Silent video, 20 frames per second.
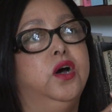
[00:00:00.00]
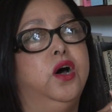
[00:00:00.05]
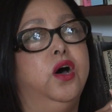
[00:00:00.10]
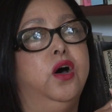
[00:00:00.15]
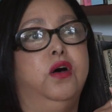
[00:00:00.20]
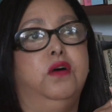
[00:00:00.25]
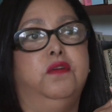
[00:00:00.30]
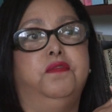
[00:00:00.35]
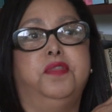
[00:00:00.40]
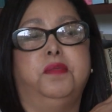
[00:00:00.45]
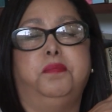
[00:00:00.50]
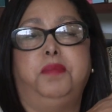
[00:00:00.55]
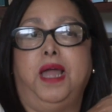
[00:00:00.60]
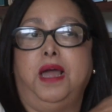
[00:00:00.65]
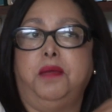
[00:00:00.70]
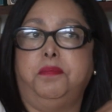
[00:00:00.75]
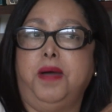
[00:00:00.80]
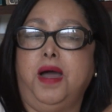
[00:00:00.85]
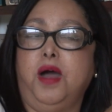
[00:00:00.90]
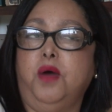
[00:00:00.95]
of the
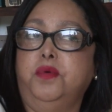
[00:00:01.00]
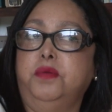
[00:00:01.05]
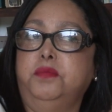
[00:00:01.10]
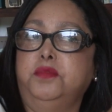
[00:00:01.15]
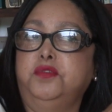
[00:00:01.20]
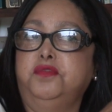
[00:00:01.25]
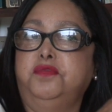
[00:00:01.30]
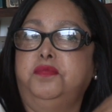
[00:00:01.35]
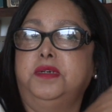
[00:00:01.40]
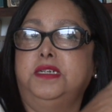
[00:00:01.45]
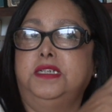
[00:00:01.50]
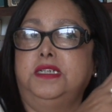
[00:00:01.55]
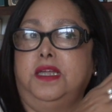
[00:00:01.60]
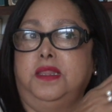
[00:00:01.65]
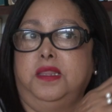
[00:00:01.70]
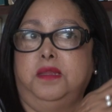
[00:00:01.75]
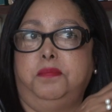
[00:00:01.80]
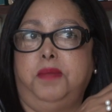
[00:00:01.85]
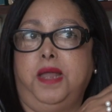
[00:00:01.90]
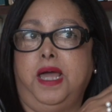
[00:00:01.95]
Black Power movement
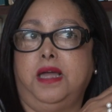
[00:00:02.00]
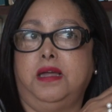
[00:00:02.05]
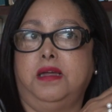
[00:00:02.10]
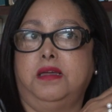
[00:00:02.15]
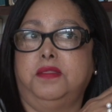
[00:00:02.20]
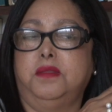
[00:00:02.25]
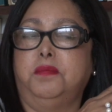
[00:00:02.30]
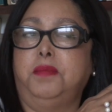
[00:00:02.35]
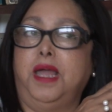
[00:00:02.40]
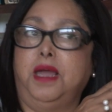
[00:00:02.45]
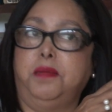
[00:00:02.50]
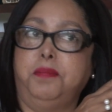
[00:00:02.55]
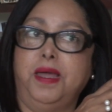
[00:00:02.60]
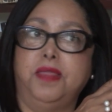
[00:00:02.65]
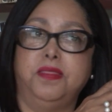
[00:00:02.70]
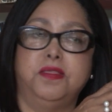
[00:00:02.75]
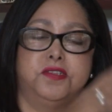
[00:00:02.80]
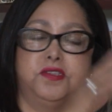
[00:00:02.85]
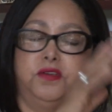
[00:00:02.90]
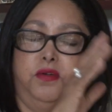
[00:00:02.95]
and the
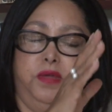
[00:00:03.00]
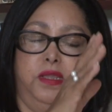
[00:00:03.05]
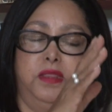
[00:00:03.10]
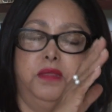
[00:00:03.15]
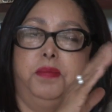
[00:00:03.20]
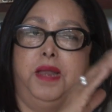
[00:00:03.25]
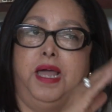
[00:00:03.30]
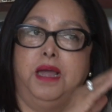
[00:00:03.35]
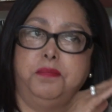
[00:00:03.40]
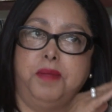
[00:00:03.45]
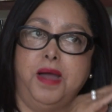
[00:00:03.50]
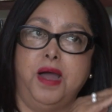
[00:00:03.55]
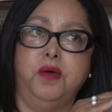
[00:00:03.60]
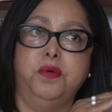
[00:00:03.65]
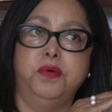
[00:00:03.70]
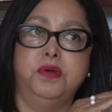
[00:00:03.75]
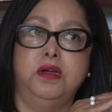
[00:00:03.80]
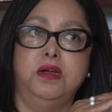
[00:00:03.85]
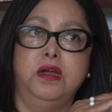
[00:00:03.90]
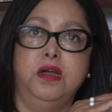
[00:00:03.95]
Black
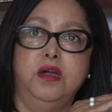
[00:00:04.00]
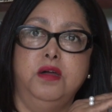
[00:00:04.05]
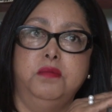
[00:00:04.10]
Power